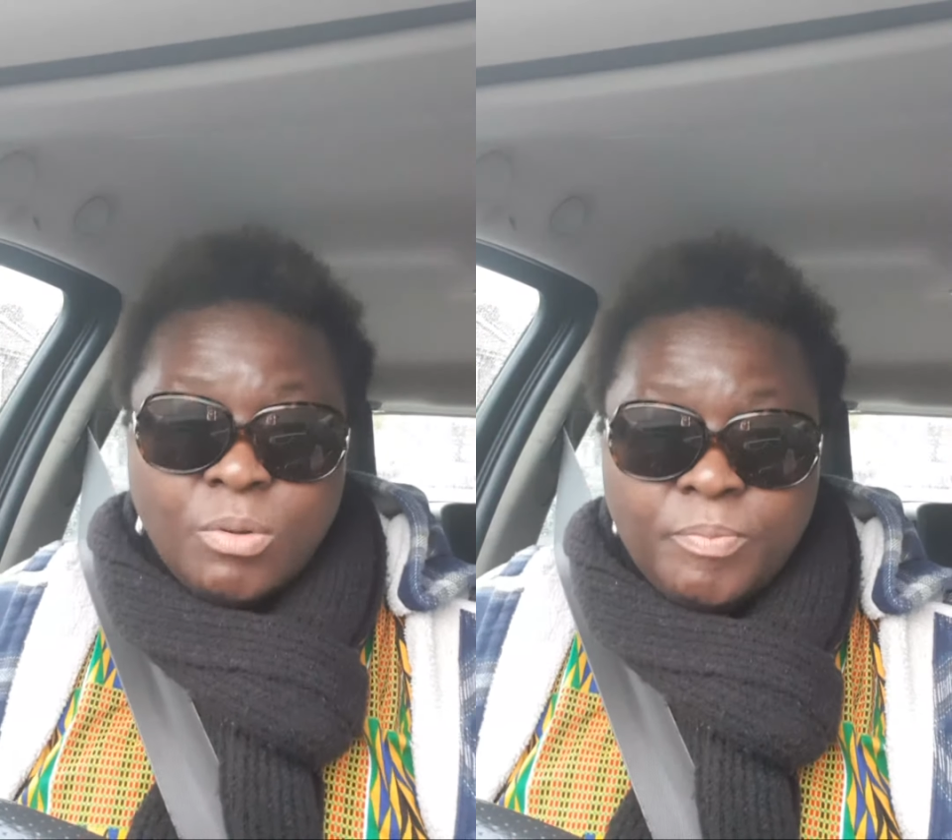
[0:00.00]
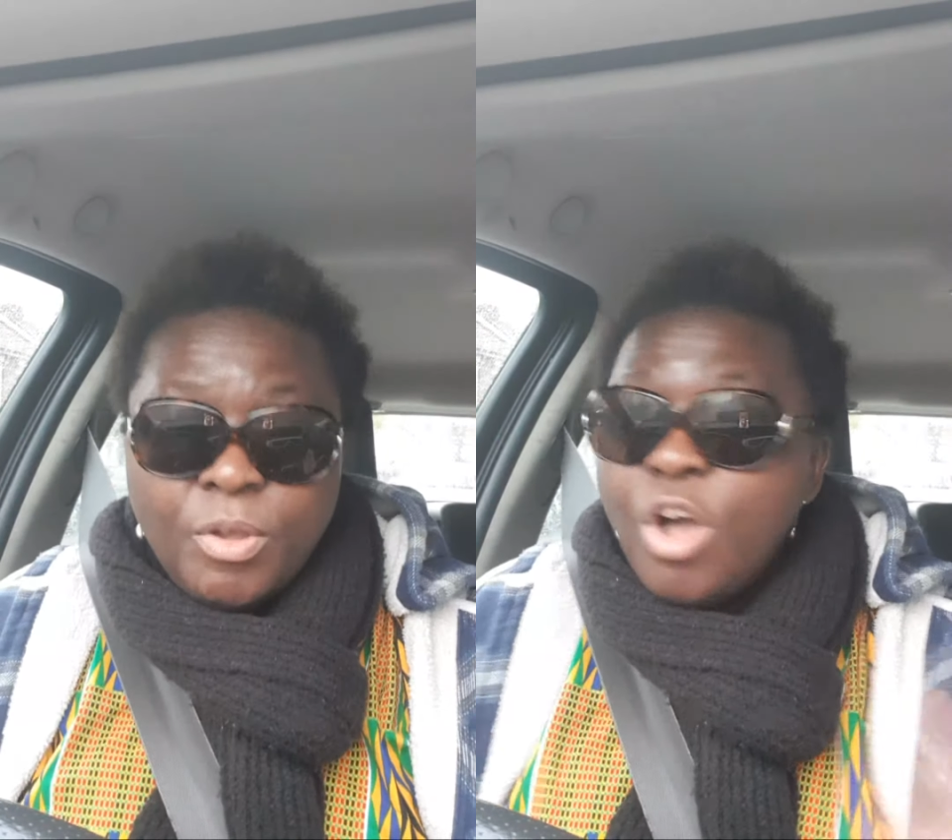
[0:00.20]

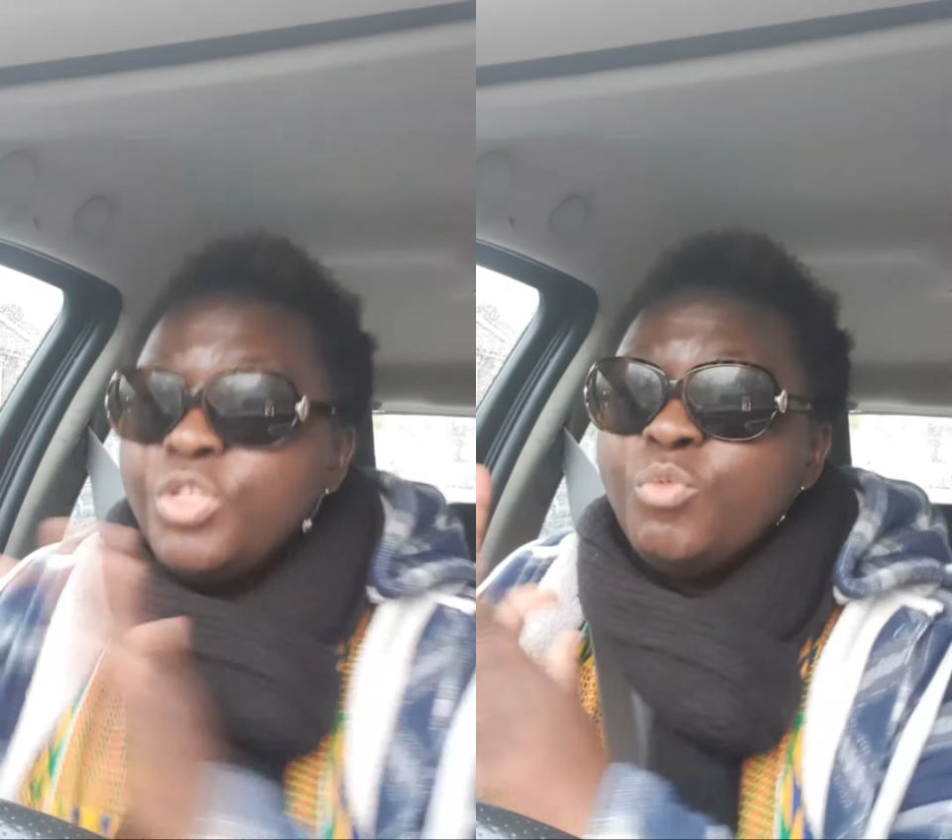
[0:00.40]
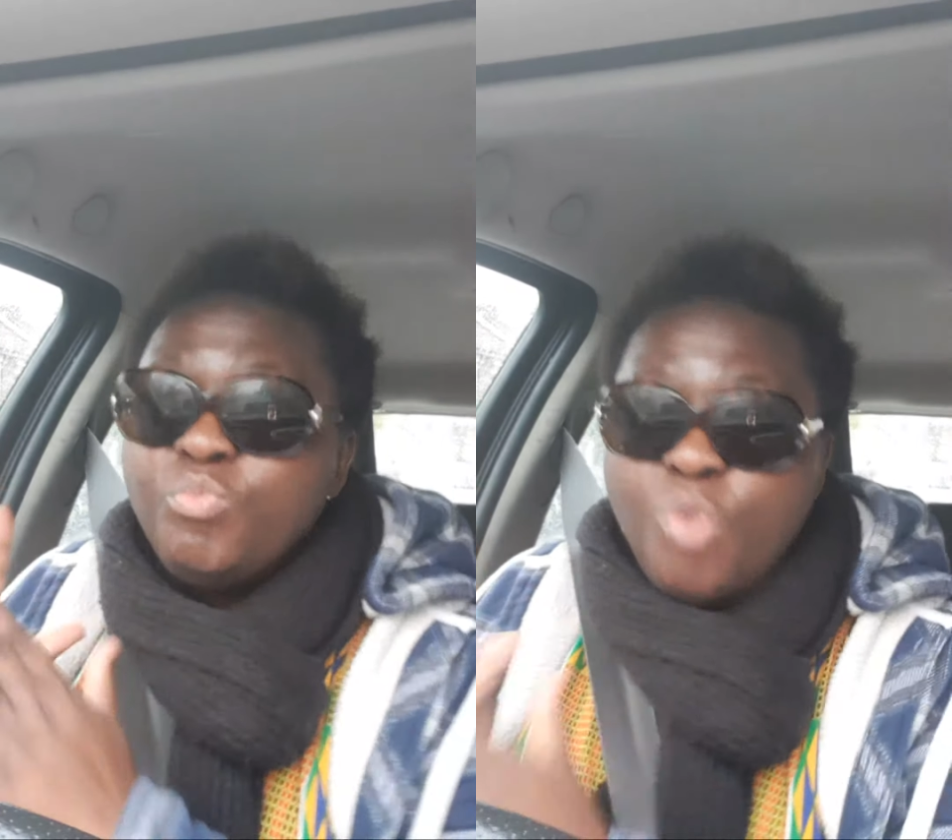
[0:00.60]
On the
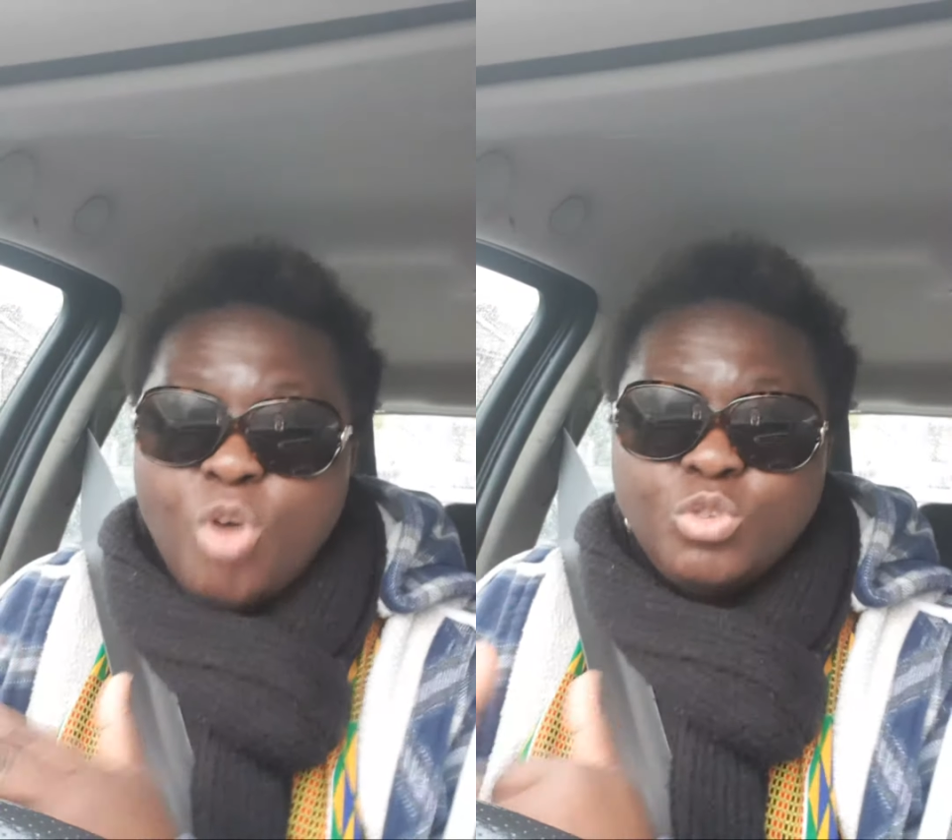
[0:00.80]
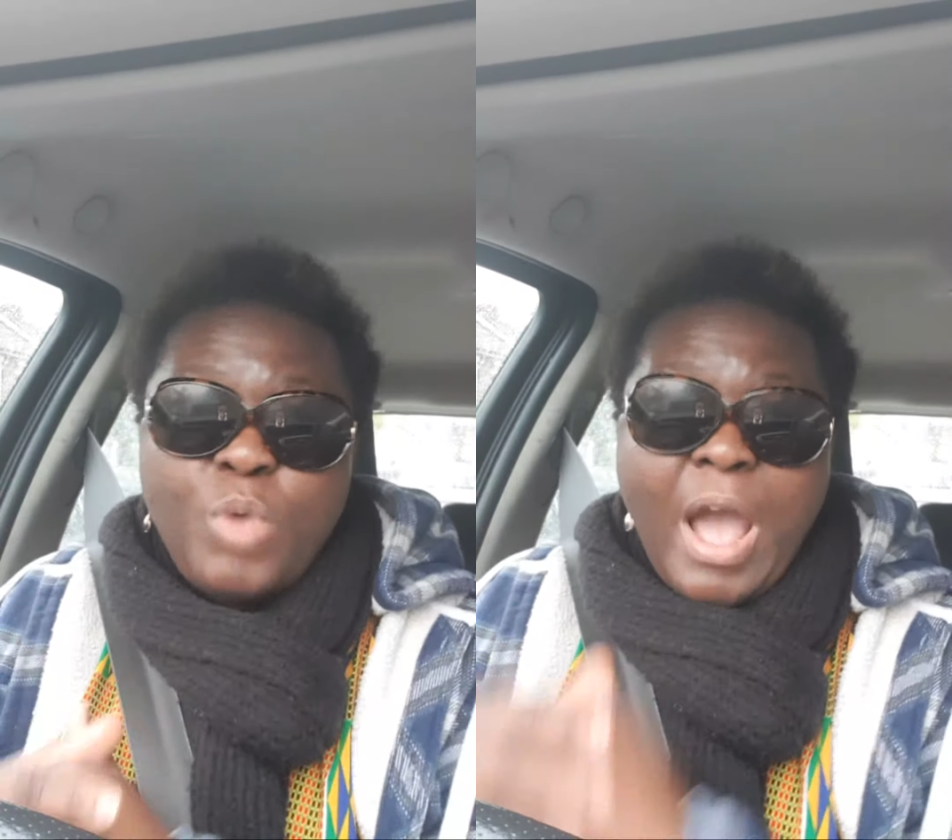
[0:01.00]
road, we
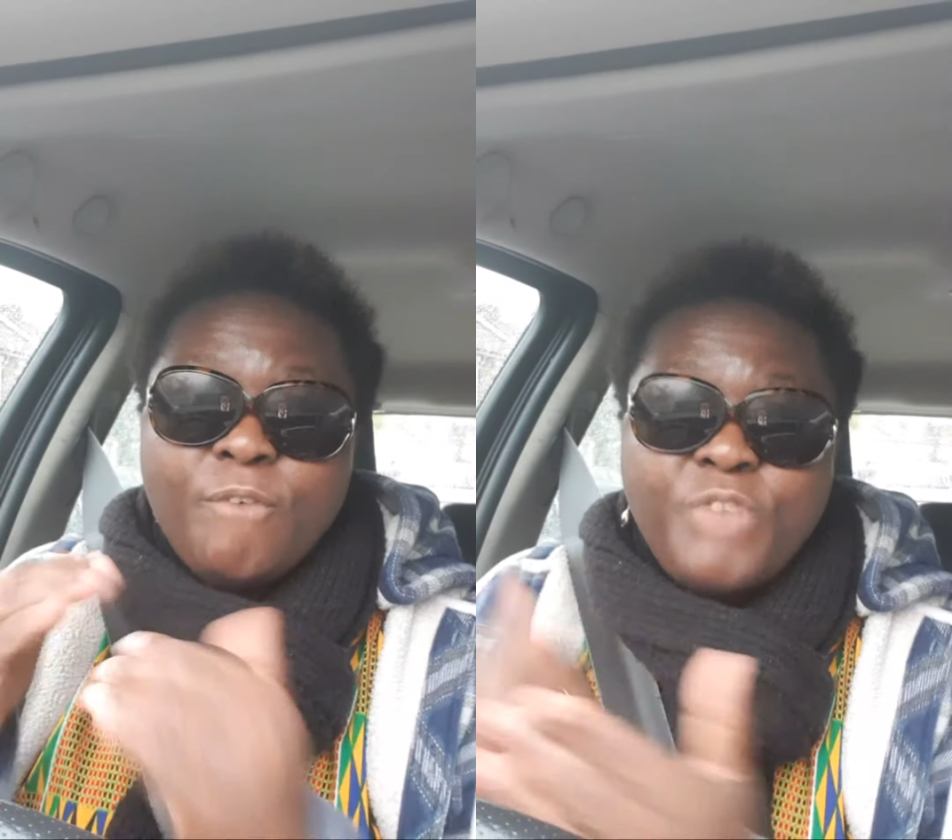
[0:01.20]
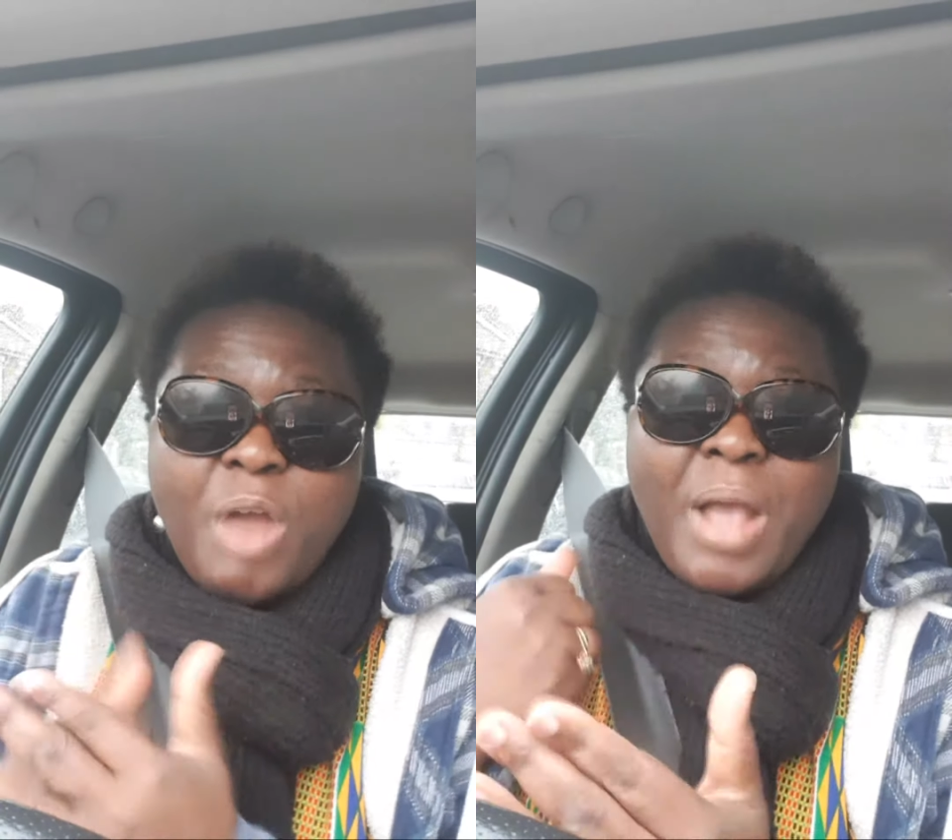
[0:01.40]
are very,